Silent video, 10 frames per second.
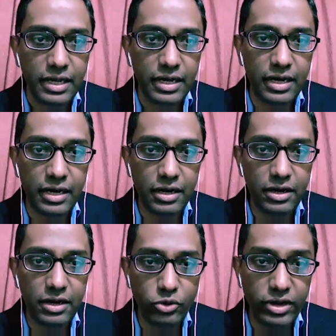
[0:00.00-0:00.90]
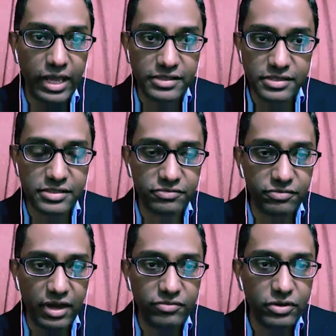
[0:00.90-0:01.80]
you're a cancer
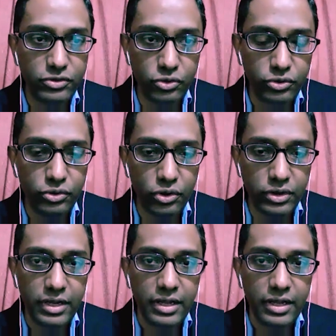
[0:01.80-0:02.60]
survivor, you're cured,